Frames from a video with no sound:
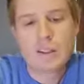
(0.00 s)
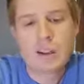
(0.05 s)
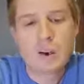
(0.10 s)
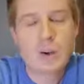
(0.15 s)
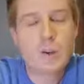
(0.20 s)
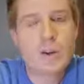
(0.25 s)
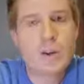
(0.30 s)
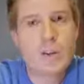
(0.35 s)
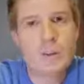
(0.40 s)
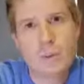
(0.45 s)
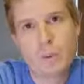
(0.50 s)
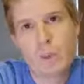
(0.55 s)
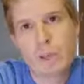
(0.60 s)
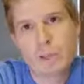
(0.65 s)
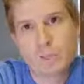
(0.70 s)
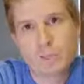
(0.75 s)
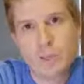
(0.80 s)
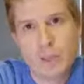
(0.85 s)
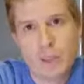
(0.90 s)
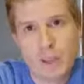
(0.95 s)
Only if you want it
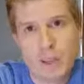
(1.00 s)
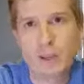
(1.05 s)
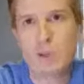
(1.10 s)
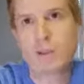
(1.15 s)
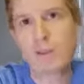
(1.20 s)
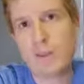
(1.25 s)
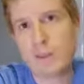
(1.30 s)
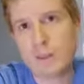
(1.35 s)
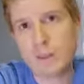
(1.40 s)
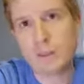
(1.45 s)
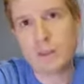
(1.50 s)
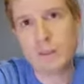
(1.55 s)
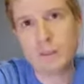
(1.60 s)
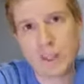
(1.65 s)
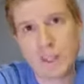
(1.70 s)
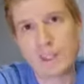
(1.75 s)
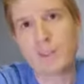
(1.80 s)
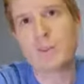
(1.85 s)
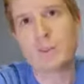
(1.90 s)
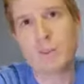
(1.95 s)
to be only on
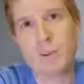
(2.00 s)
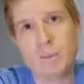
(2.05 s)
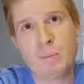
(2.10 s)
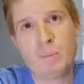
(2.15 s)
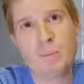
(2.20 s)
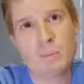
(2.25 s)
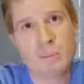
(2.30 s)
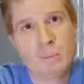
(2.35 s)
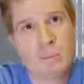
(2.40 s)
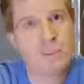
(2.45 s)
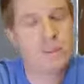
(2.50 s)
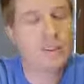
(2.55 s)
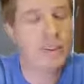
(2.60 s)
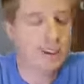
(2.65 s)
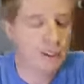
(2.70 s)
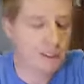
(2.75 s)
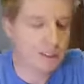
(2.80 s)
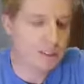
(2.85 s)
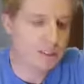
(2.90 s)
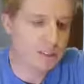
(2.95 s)
the Onion web.
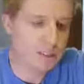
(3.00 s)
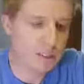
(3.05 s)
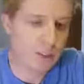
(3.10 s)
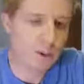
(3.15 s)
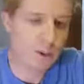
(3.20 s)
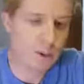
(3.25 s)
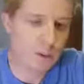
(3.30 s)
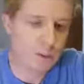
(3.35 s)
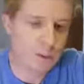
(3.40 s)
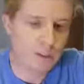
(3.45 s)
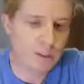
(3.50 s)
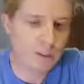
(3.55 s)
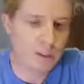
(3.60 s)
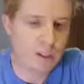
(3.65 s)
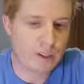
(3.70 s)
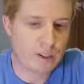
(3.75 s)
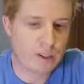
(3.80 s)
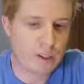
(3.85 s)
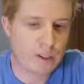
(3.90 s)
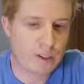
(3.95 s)
So
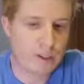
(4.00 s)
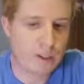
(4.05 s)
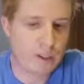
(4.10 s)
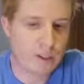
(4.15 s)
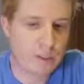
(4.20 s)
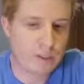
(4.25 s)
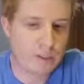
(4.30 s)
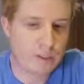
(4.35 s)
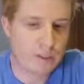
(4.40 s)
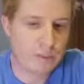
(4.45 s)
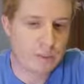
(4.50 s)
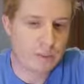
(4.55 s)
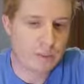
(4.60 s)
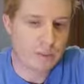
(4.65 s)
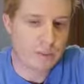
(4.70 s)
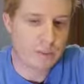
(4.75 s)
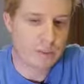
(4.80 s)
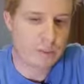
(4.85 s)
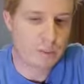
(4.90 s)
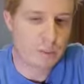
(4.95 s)
you can
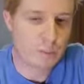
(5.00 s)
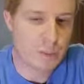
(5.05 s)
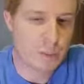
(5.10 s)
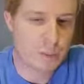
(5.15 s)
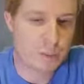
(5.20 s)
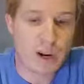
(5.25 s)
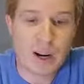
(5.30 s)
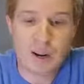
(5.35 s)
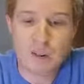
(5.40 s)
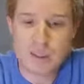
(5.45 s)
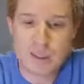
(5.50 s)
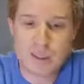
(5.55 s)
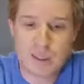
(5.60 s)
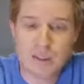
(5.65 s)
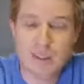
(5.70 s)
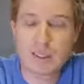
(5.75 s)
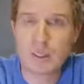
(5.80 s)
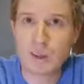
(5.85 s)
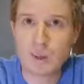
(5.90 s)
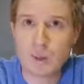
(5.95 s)
be
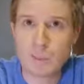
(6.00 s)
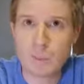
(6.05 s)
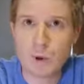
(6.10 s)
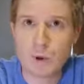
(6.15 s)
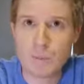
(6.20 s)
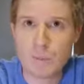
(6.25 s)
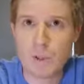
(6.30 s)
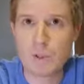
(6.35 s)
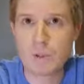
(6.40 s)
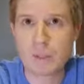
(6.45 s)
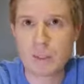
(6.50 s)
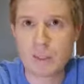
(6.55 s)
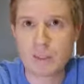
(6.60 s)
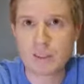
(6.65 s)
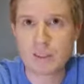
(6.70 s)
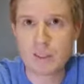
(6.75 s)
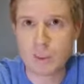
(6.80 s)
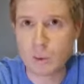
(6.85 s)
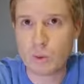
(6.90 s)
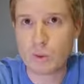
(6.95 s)
browsing the Onion web
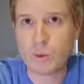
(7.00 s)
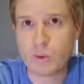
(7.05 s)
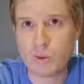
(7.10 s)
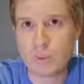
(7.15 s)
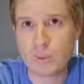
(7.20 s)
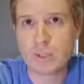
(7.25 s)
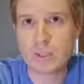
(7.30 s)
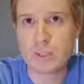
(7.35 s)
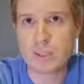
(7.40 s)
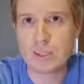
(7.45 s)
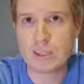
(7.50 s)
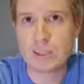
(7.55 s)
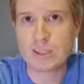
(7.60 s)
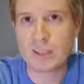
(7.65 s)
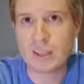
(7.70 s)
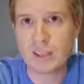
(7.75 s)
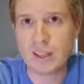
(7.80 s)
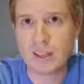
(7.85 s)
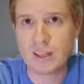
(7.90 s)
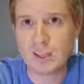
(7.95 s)
using Tor, which is
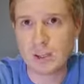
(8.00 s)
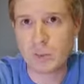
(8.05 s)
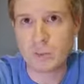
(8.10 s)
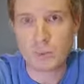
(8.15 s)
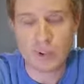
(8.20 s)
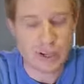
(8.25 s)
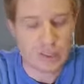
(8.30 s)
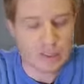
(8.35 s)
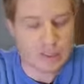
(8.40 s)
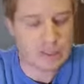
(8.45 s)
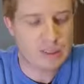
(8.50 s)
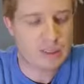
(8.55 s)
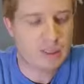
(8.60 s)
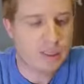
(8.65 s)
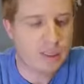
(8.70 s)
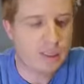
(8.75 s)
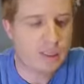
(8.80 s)
the Onion browser.